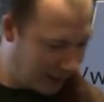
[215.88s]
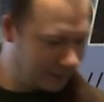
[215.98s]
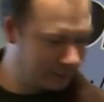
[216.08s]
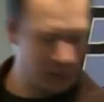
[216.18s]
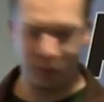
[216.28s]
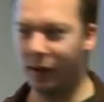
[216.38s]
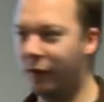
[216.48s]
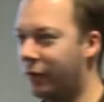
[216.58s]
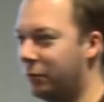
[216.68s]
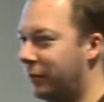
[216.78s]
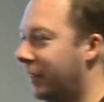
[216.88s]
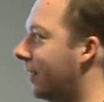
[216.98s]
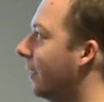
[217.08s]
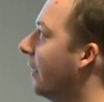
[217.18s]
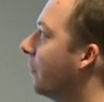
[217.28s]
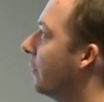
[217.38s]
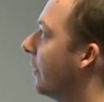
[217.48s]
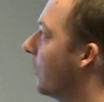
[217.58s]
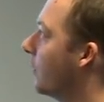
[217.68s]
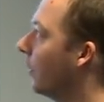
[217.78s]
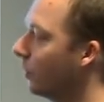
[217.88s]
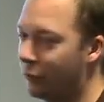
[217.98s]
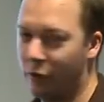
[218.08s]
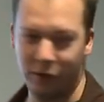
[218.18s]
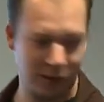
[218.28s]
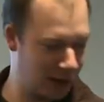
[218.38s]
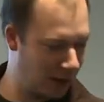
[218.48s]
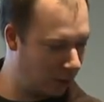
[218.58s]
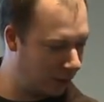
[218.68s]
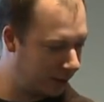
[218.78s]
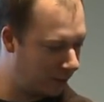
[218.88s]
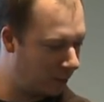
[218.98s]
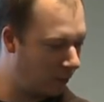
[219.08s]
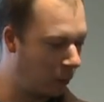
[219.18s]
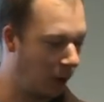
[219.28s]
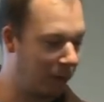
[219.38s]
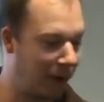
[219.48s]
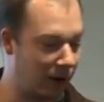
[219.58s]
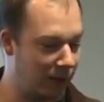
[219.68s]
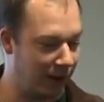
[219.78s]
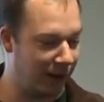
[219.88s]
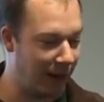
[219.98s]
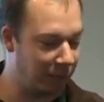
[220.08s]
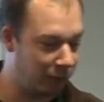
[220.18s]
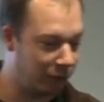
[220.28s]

and this one I found particularly interesting as well. The function call with one parameter and empty